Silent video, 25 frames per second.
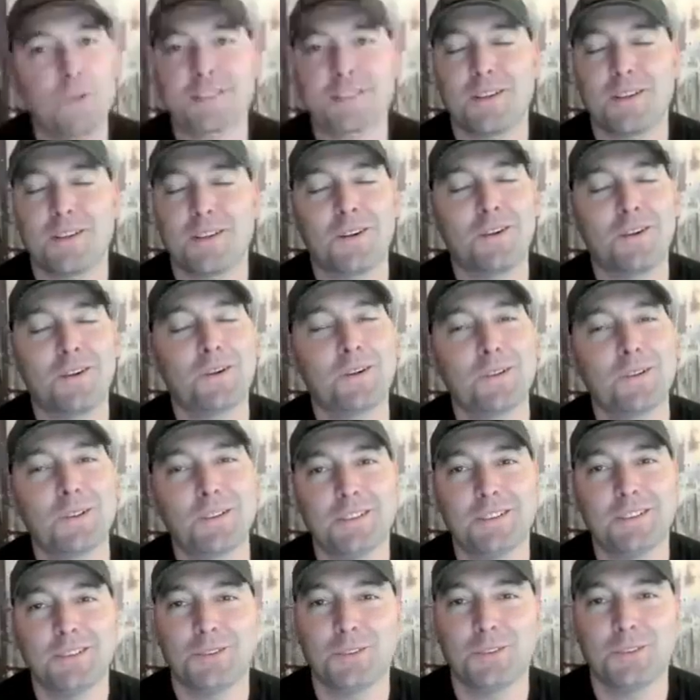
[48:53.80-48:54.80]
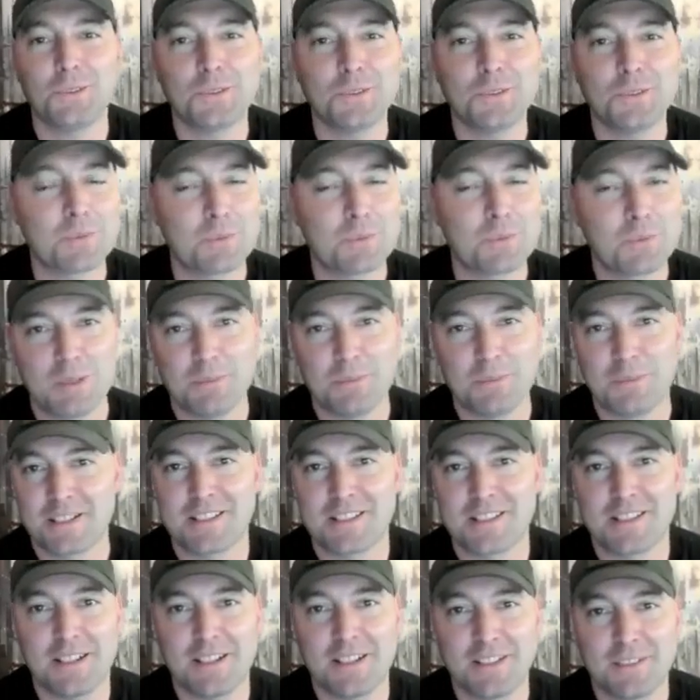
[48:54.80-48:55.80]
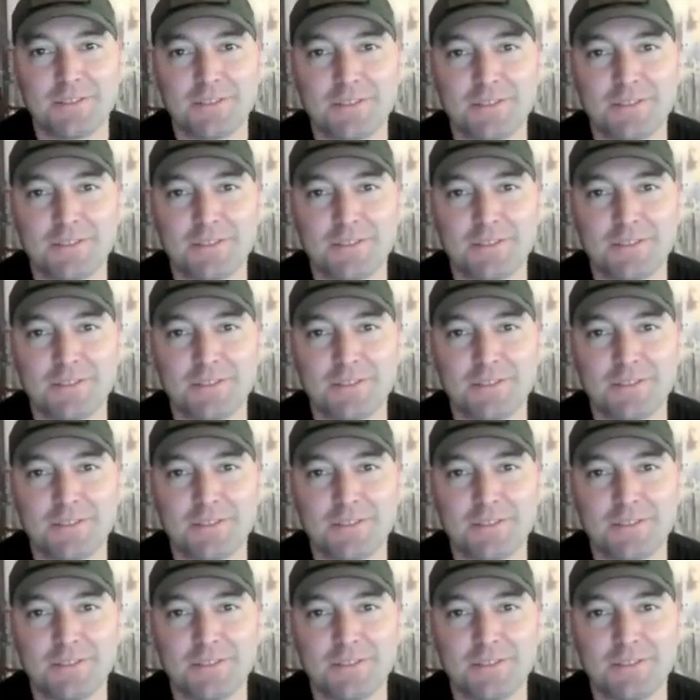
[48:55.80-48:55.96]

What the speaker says: all old Republic stuff.